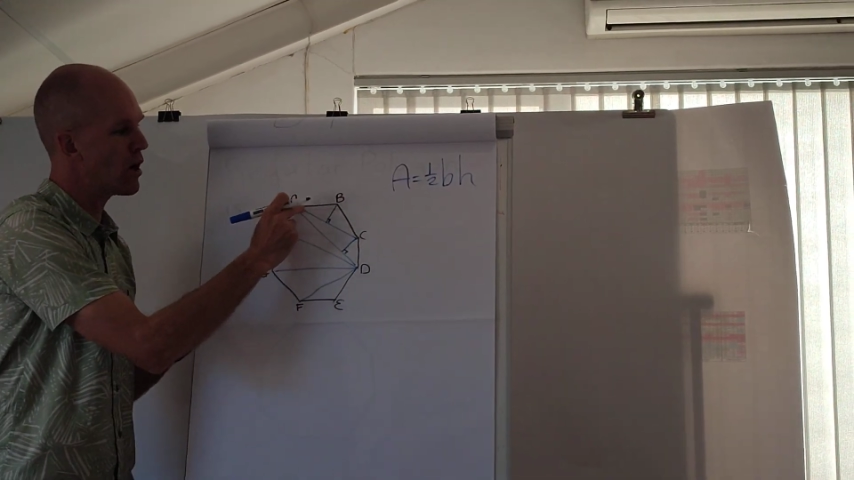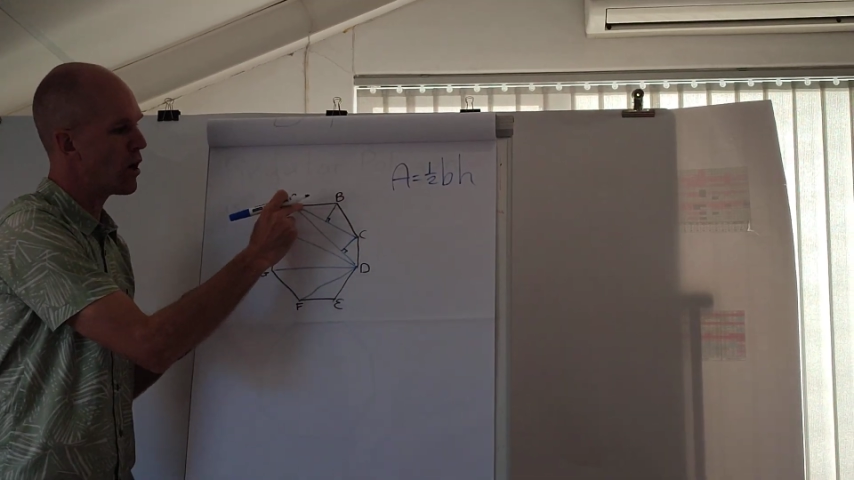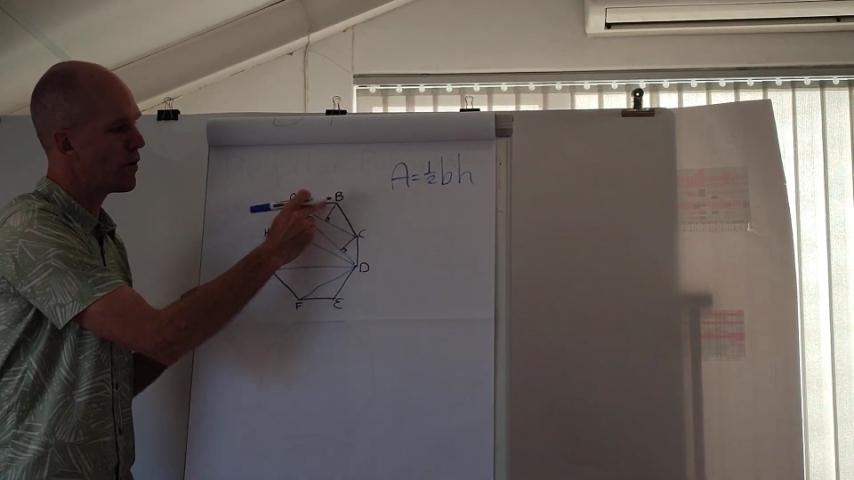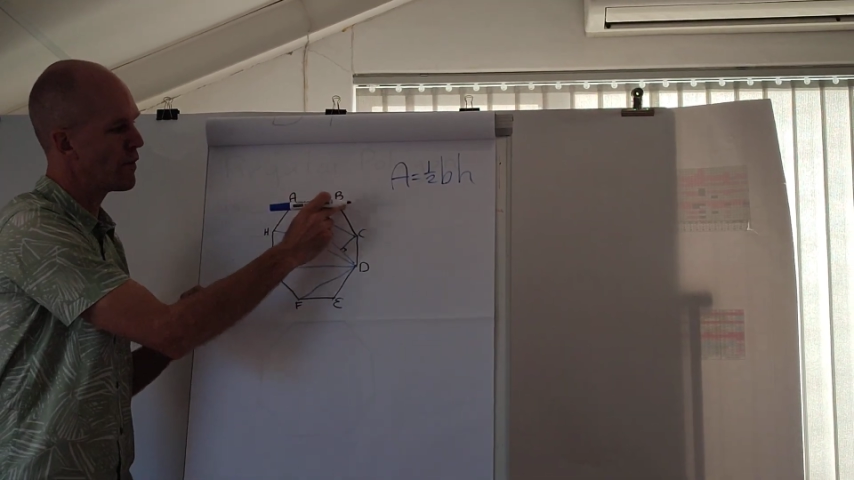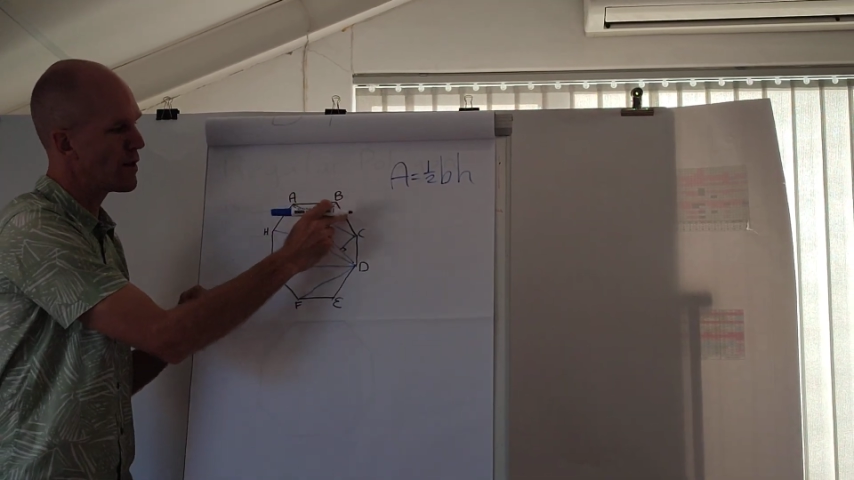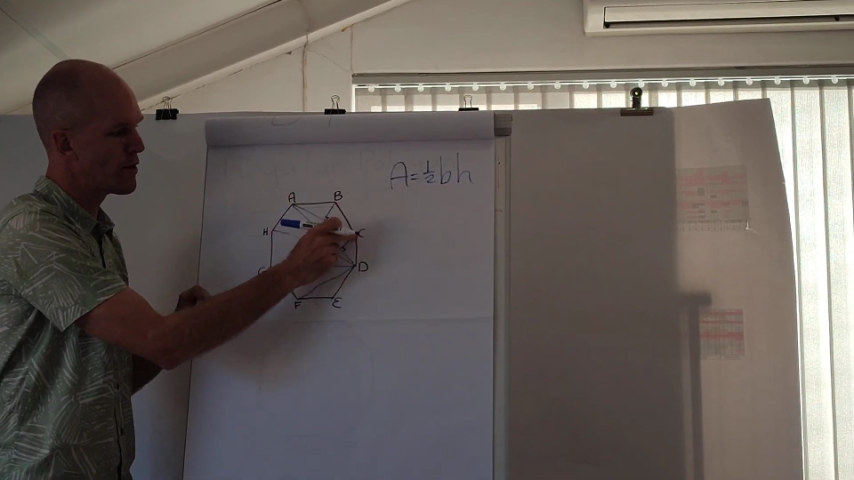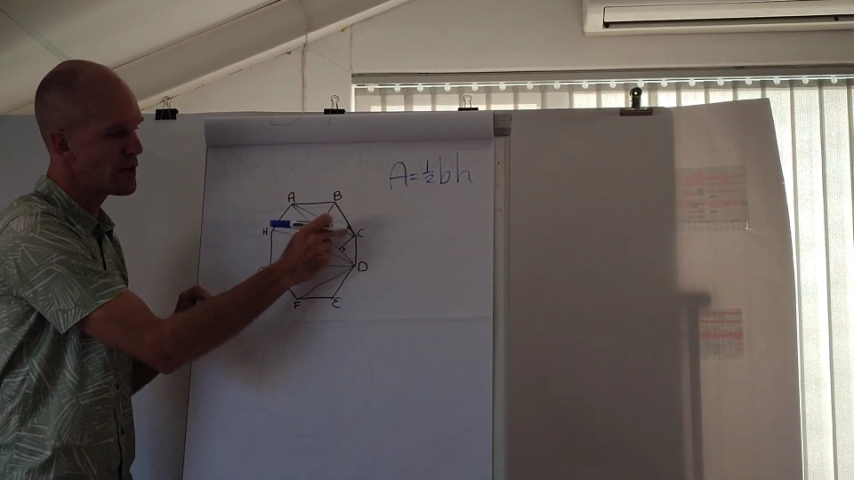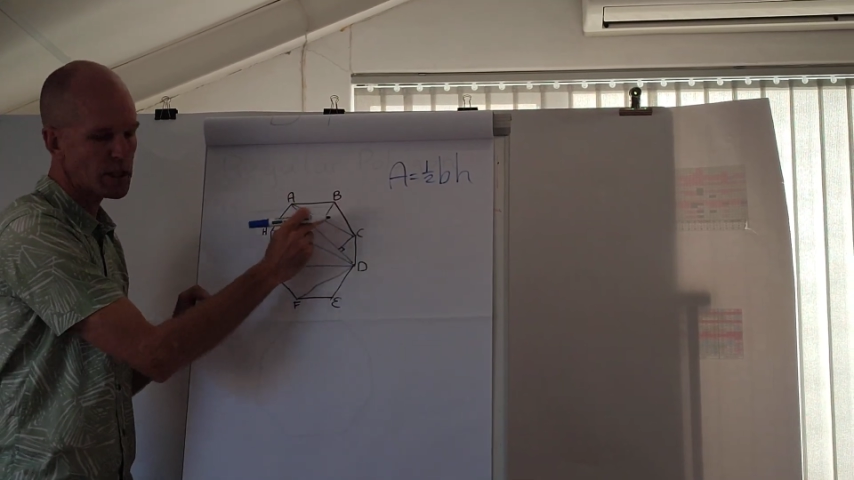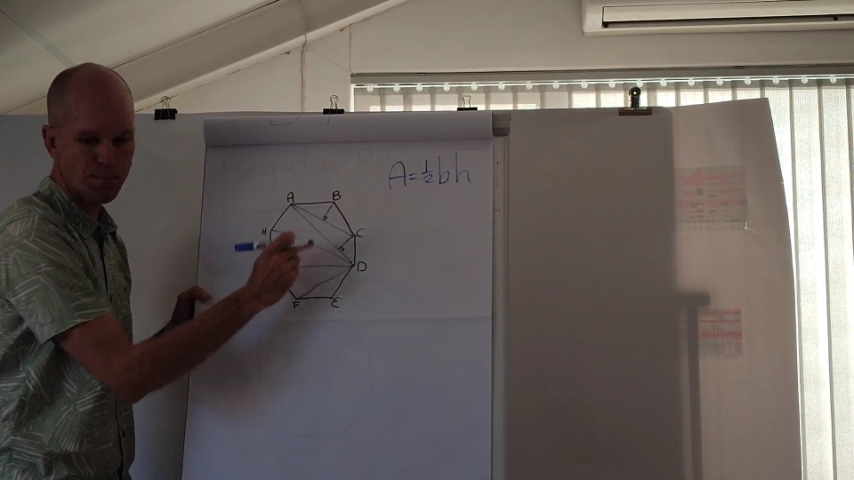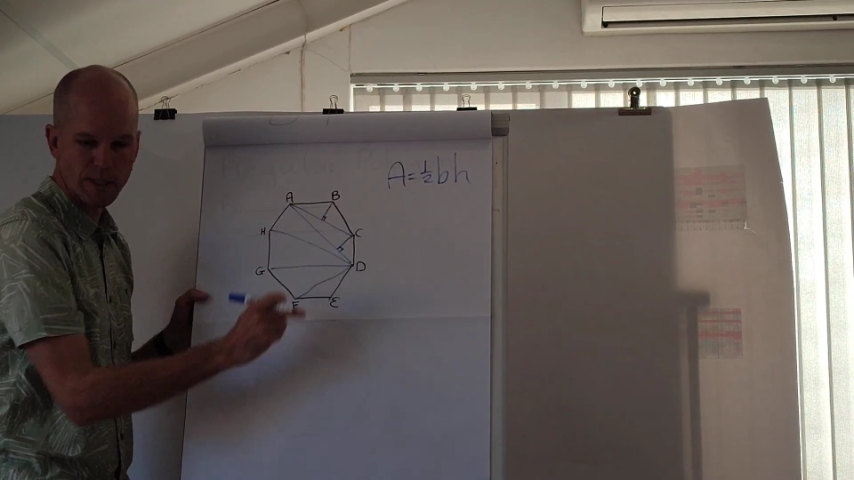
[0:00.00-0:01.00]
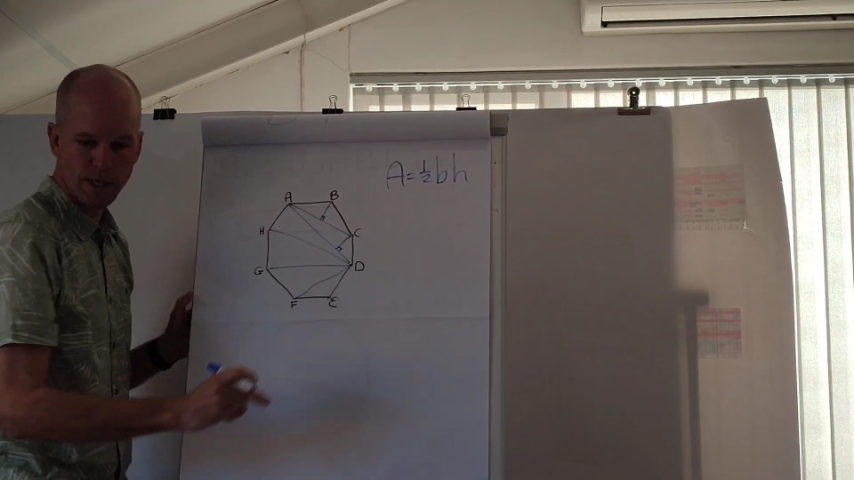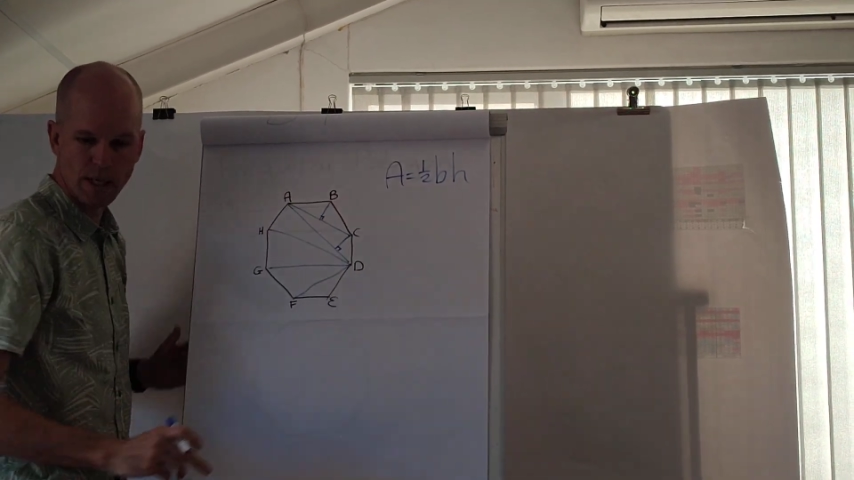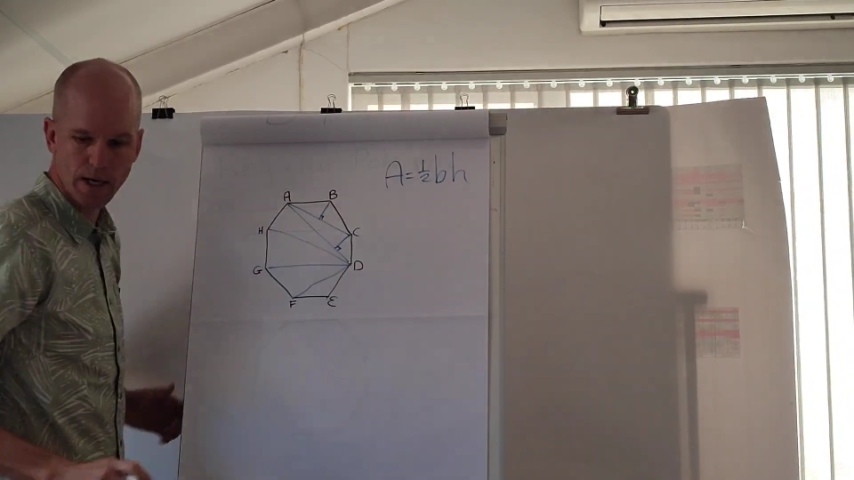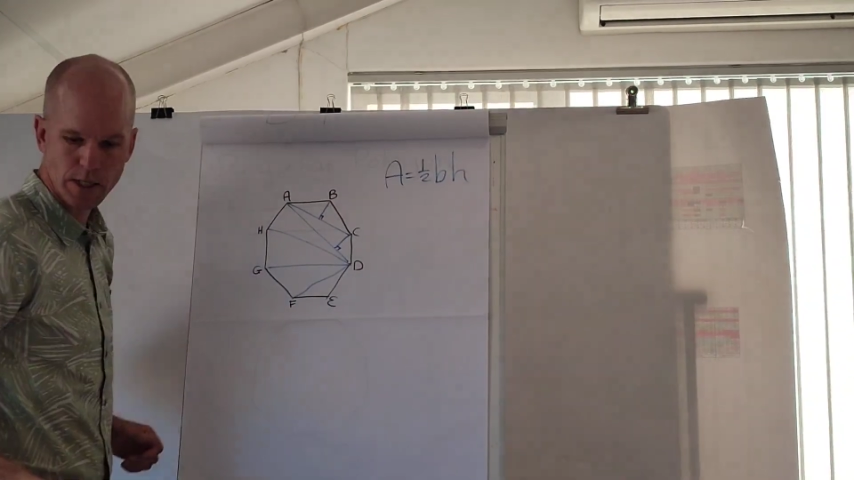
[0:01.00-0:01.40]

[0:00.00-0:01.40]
of this particular